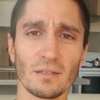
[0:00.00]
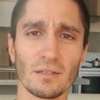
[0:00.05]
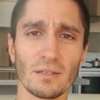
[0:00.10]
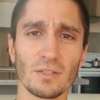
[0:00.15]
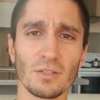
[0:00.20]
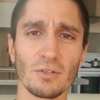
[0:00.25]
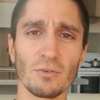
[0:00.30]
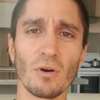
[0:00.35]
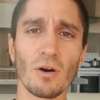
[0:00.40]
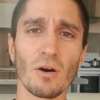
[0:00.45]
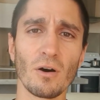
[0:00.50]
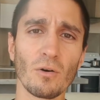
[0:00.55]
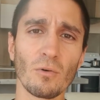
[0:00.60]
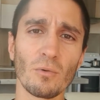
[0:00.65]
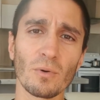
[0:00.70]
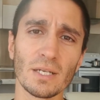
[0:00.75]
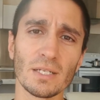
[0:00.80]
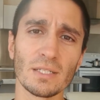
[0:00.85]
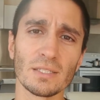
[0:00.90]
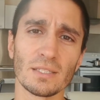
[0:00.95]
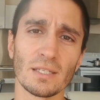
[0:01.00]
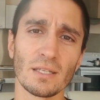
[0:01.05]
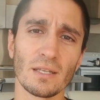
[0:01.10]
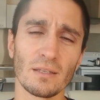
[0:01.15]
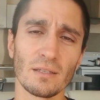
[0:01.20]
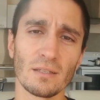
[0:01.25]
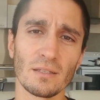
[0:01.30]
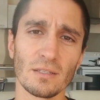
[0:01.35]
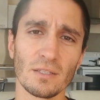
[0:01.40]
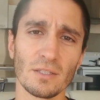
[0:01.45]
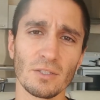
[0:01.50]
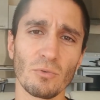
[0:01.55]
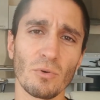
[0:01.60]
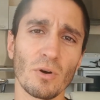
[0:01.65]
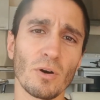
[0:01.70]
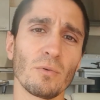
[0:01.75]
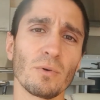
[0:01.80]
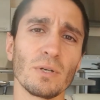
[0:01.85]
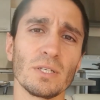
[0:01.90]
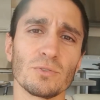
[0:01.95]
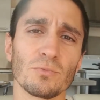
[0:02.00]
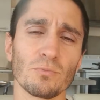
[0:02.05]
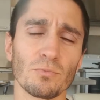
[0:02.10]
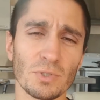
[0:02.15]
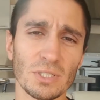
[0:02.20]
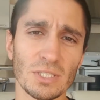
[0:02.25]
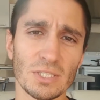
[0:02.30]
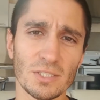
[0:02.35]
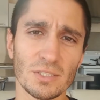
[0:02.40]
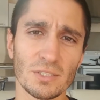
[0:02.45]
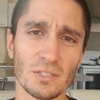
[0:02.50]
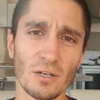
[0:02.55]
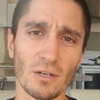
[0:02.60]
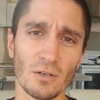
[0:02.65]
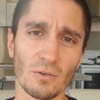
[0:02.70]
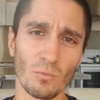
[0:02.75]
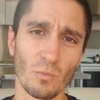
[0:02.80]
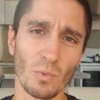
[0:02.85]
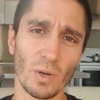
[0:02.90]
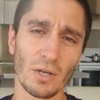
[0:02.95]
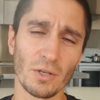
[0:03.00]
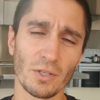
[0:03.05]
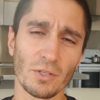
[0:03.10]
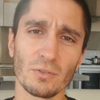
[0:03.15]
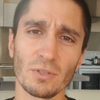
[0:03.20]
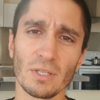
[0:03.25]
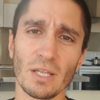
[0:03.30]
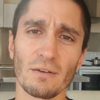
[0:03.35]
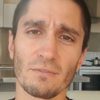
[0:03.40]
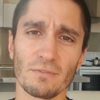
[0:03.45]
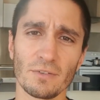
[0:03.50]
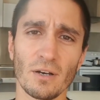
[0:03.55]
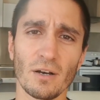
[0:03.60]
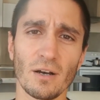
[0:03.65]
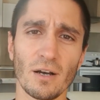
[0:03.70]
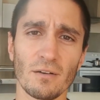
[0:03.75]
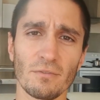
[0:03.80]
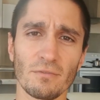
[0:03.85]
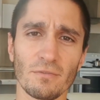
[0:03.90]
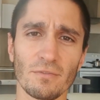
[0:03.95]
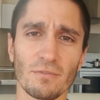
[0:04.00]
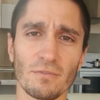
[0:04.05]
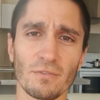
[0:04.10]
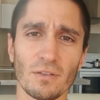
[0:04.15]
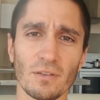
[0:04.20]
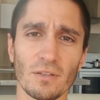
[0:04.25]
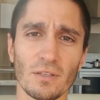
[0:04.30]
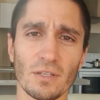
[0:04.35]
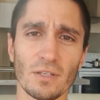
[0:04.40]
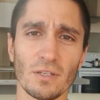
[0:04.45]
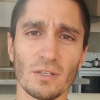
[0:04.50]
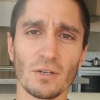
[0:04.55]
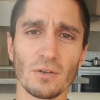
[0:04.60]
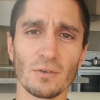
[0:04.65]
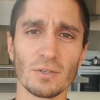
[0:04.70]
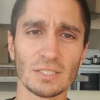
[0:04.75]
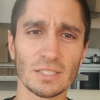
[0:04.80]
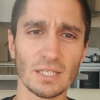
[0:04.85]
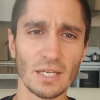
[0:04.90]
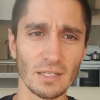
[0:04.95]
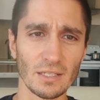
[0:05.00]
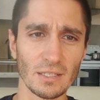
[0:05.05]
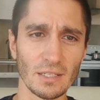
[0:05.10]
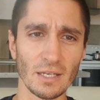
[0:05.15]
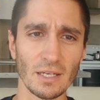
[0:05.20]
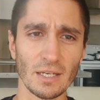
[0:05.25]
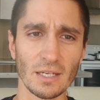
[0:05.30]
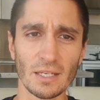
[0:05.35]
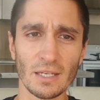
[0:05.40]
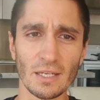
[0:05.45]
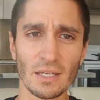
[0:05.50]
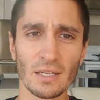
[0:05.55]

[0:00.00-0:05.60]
You always restart where you left off. It's kind of like,